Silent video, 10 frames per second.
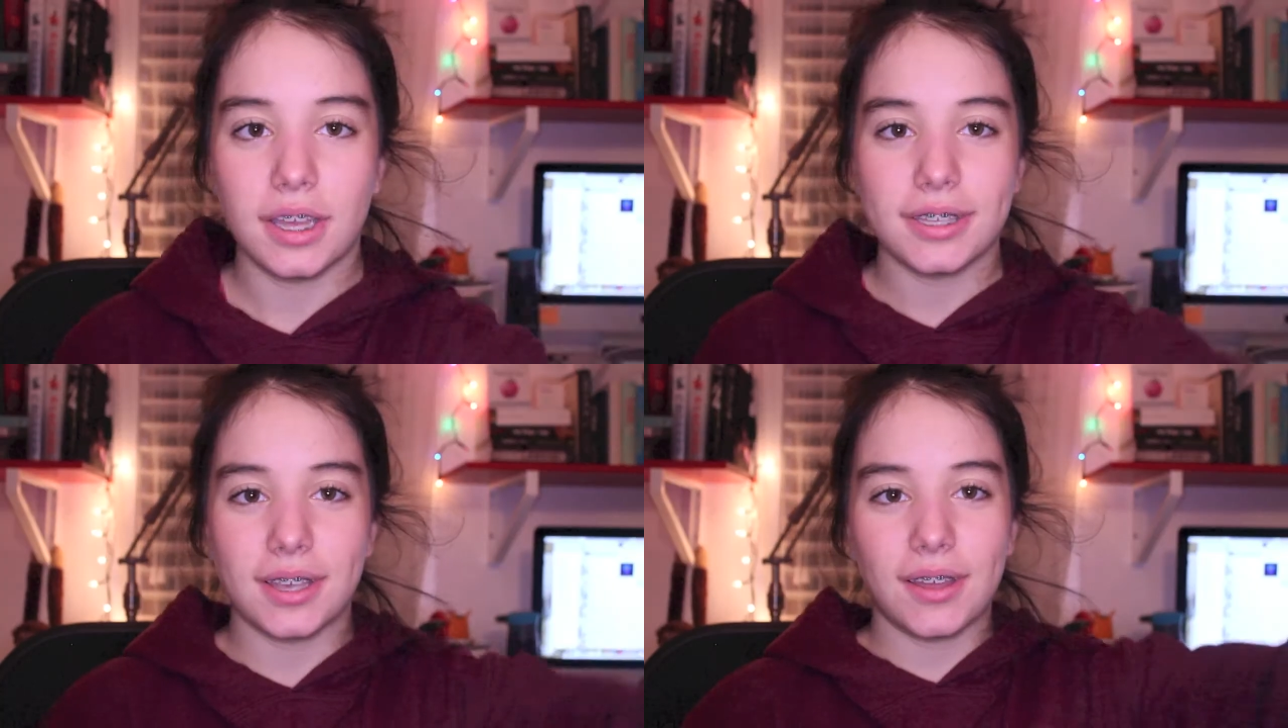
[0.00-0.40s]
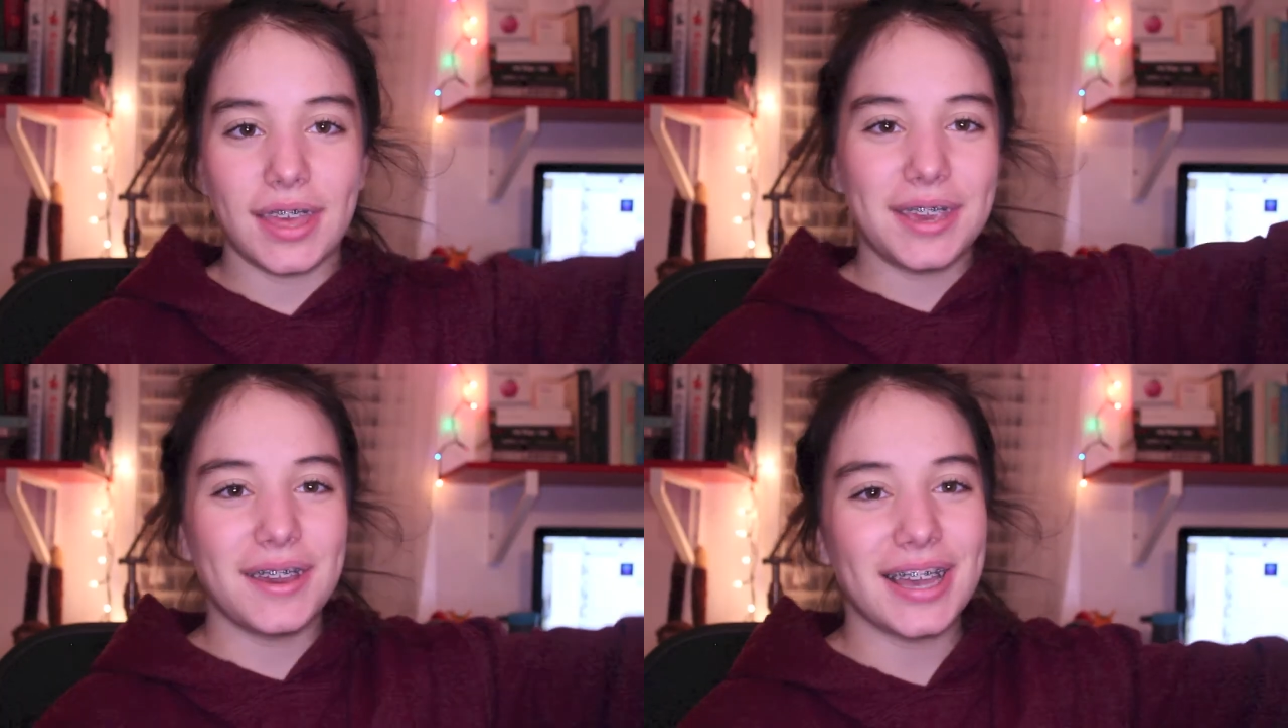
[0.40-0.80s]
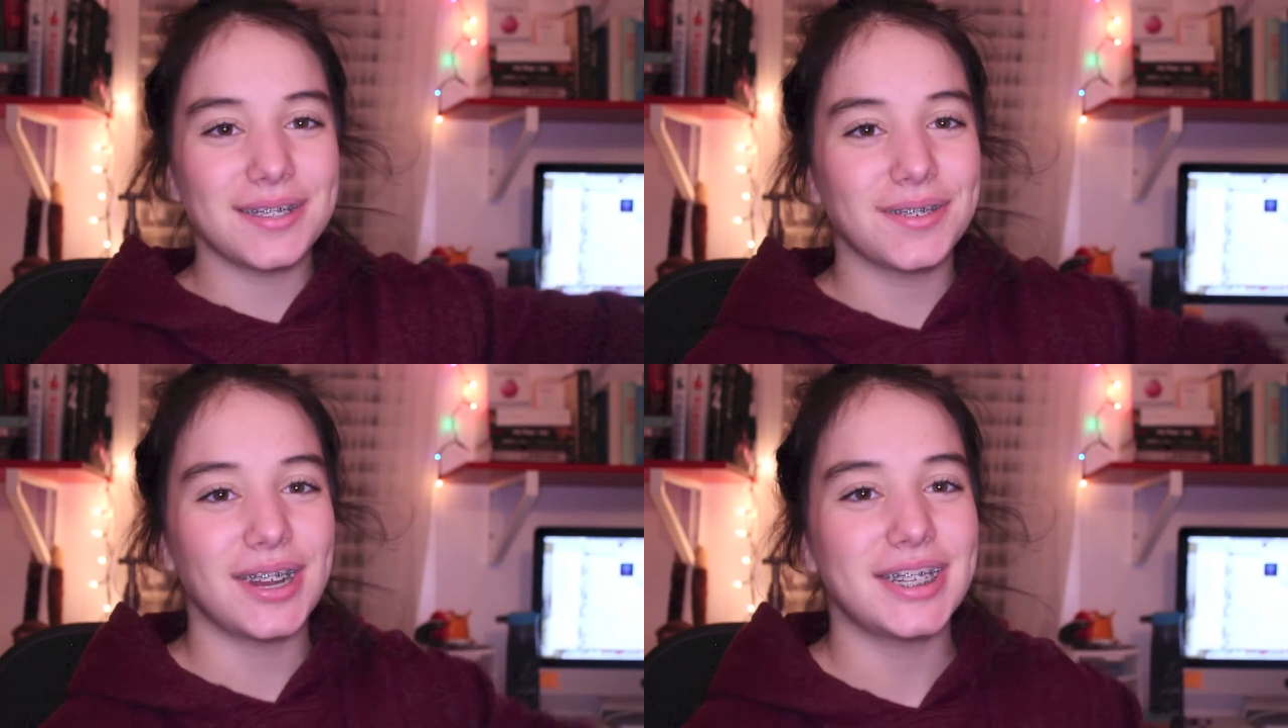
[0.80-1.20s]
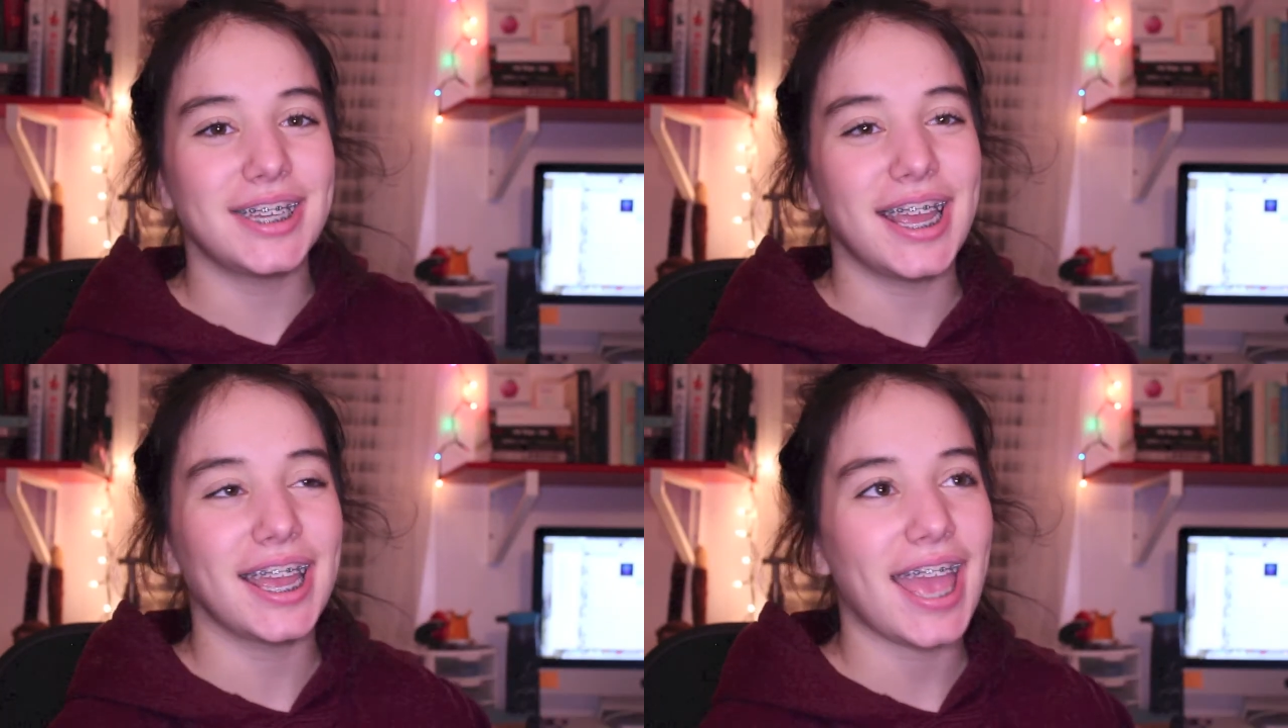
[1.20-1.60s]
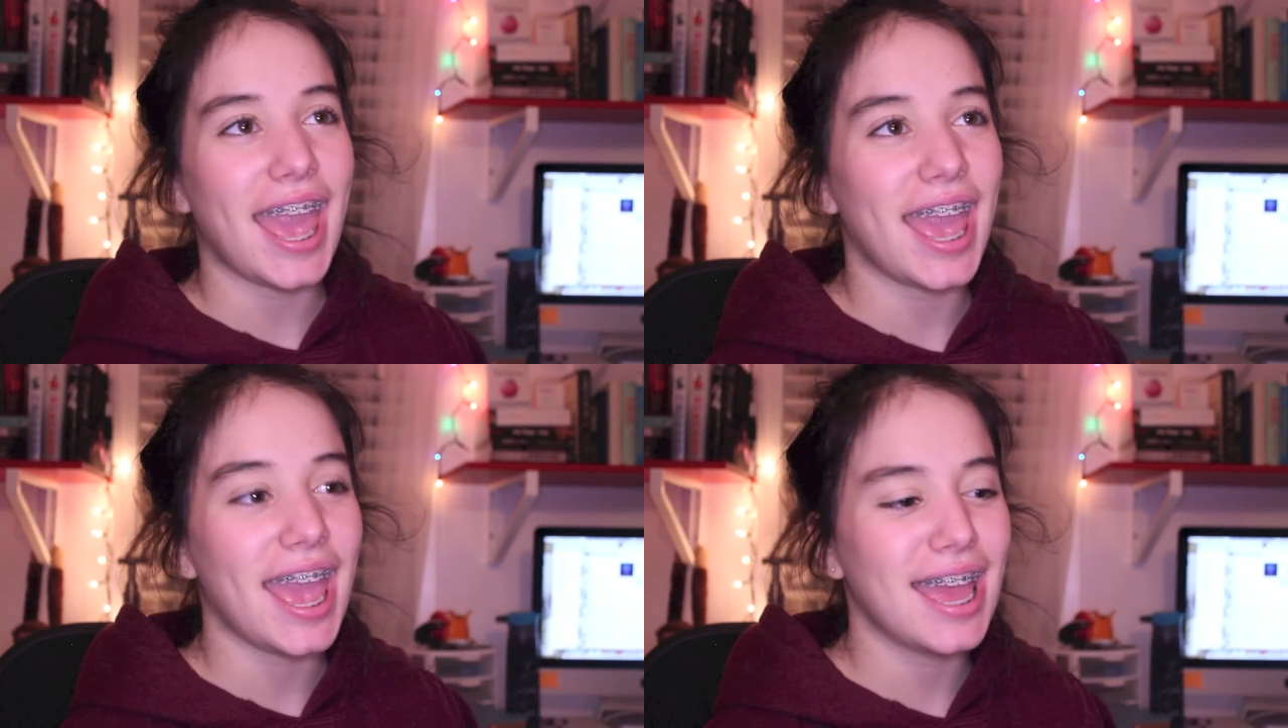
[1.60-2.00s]
So thank you guys for watching,
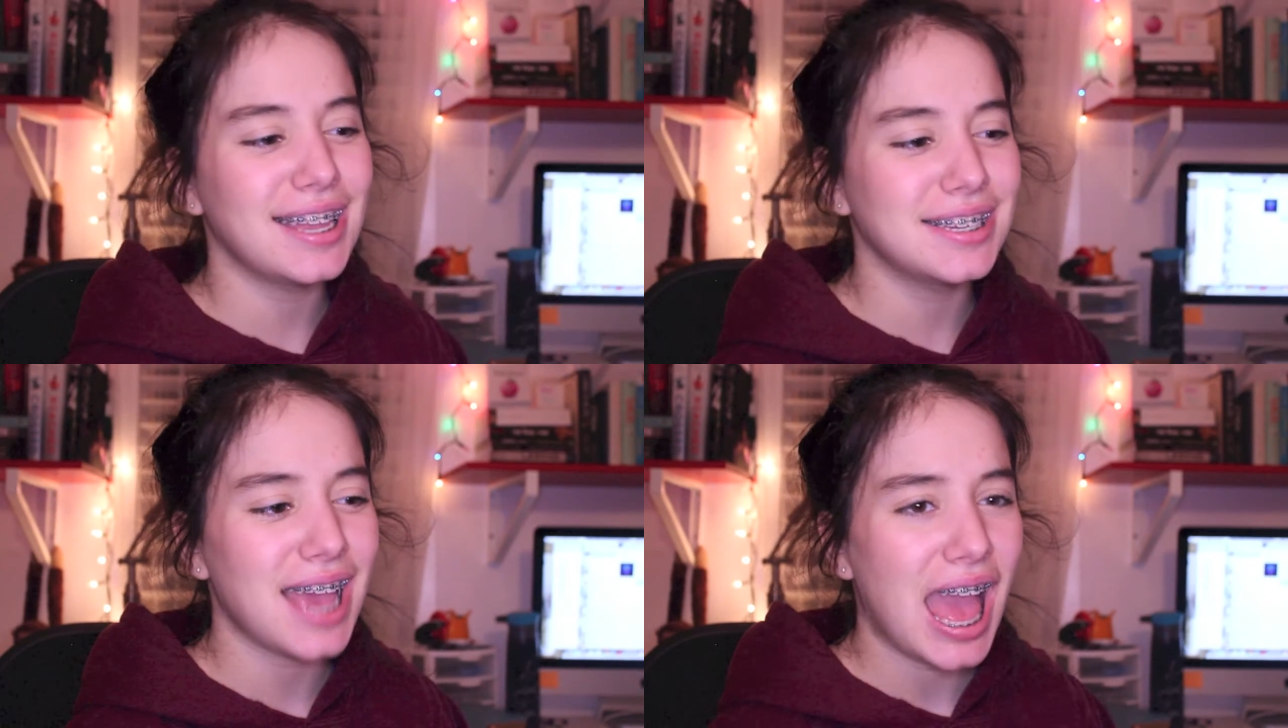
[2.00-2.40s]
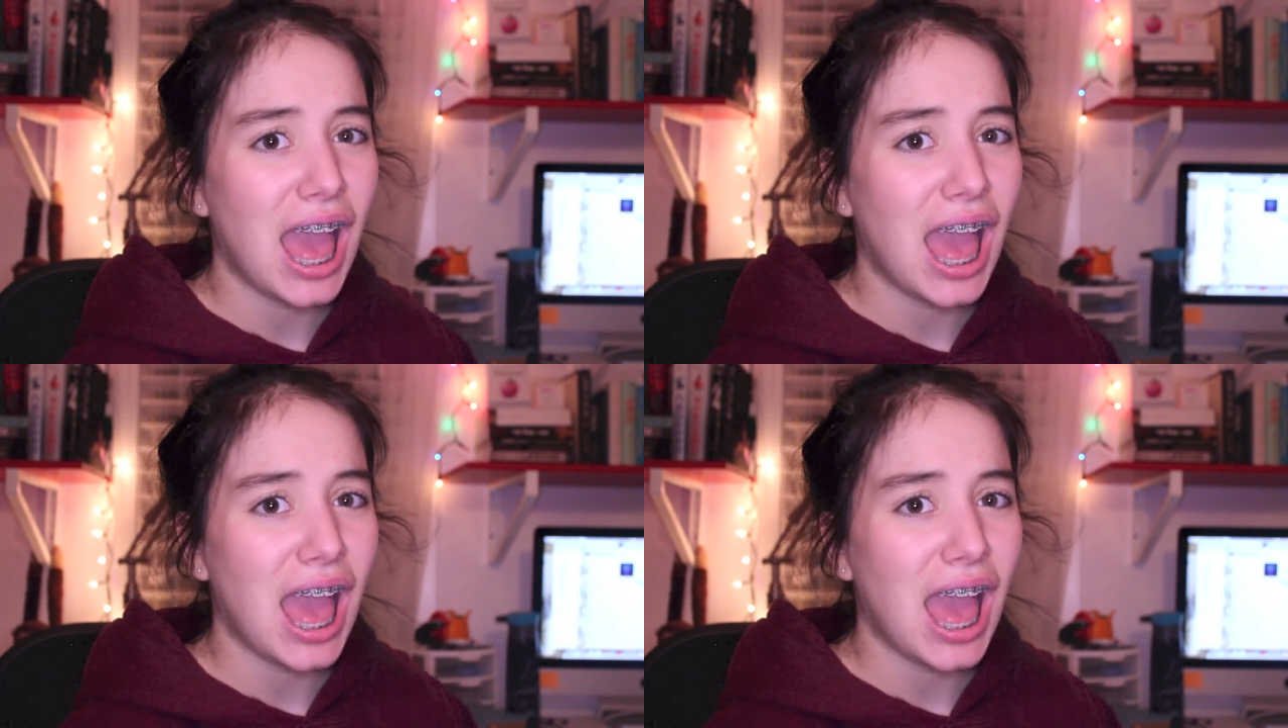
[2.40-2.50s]
and